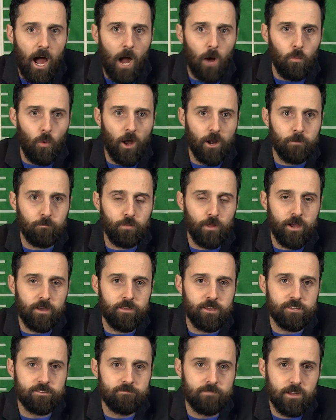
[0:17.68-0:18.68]
I want to play
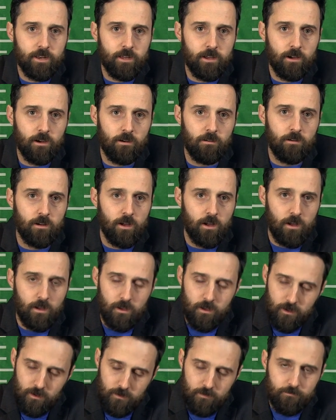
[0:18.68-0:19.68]
this video
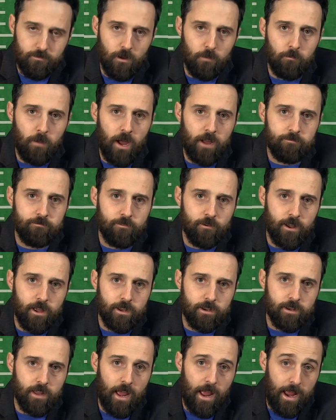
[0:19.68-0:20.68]
from my
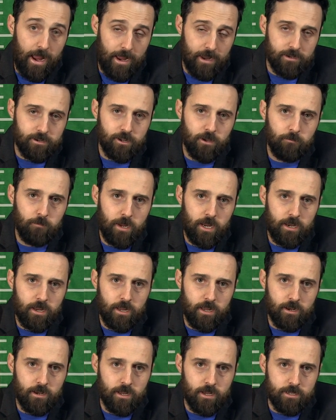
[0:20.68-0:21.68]
friend and
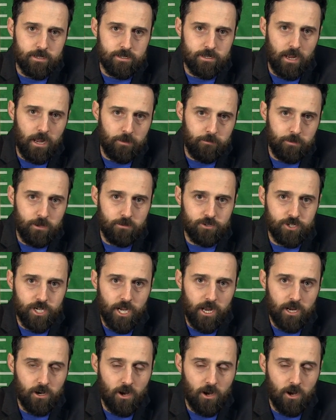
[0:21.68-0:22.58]
comedian Samuel J.